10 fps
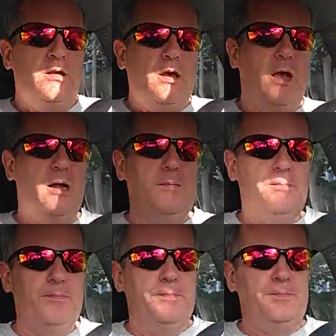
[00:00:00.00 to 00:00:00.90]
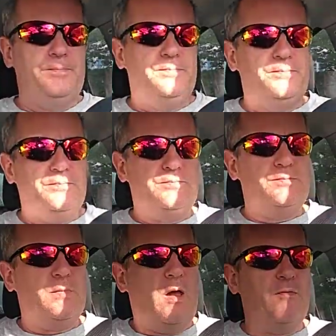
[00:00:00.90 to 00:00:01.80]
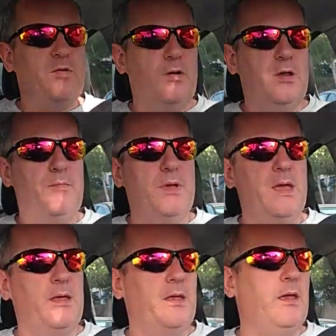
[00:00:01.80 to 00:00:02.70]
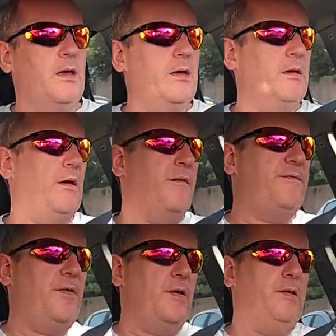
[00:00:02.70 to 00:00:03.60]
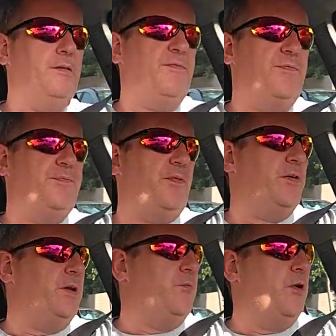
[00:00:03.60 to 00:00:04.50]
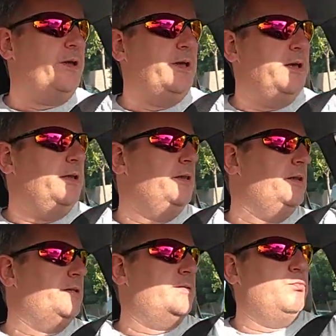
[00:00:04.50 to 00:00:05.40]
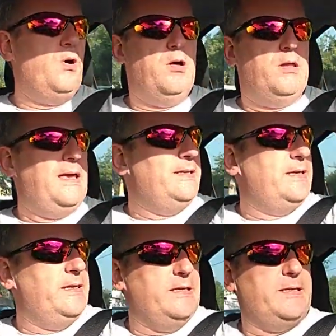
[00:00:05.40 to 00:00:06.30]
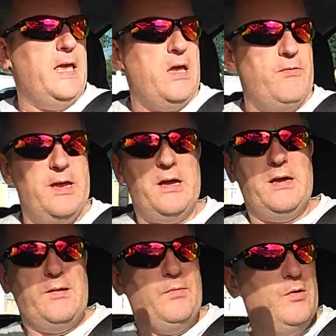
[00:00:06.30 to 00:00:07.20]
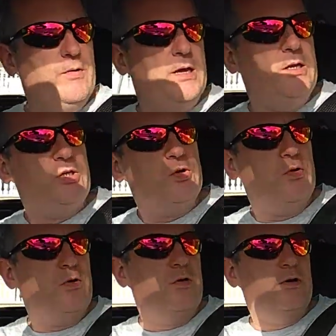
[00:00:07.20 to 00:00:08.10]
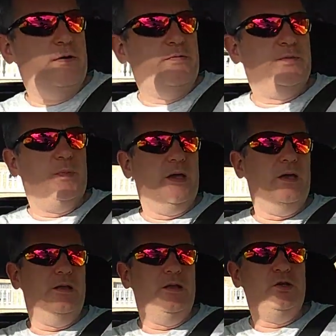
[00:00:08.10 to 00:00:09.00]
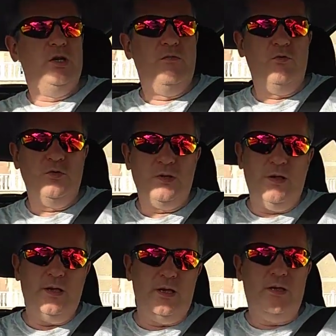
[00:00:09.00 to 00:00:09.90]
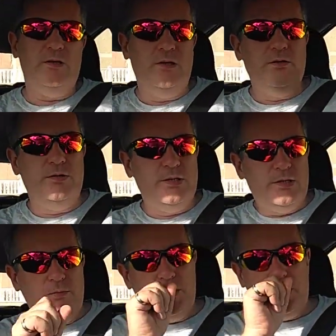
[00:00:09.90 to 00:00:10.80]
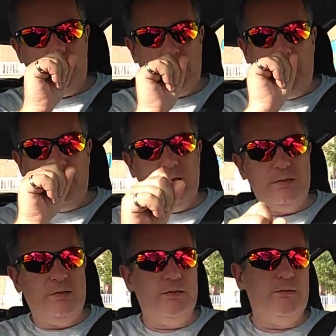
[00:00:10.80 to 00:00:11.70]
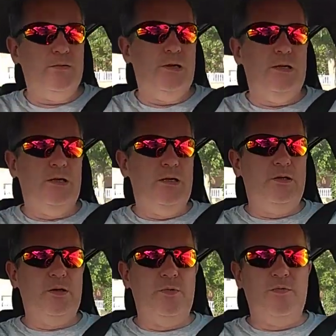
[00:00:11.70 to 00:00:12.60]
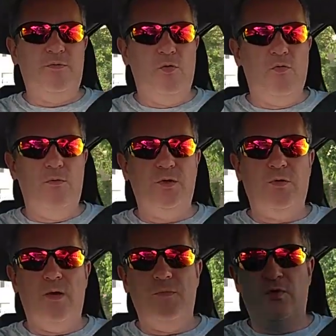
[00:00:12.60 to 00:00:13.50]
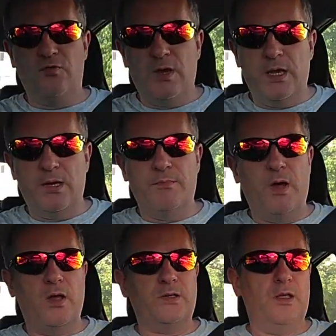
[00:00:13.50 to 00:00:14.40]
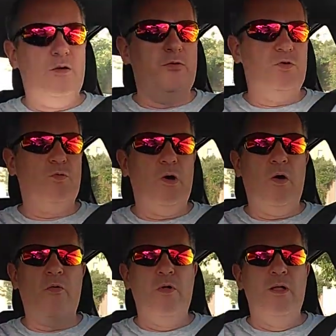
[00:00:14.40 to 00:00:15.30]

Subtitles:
I've got to admit, I find finding work in this, well, is it this area? I'm not really sure if Spain in general's like it, because I do see some of the comments in some of the forums around Madrid and Barcelona as well.